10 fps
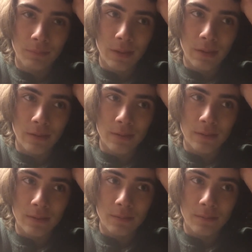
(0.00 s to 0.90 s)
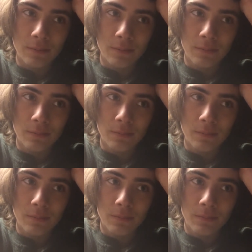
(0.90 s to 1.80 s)
because,
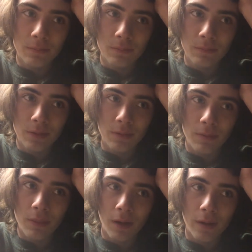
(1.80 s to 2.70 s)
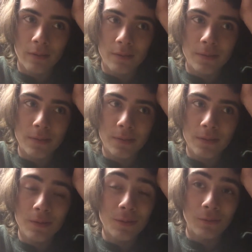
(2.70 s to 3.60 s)
you know, thought is
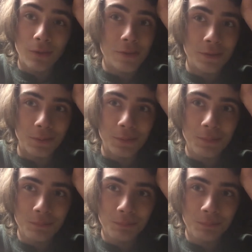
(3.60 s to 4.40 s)
universal.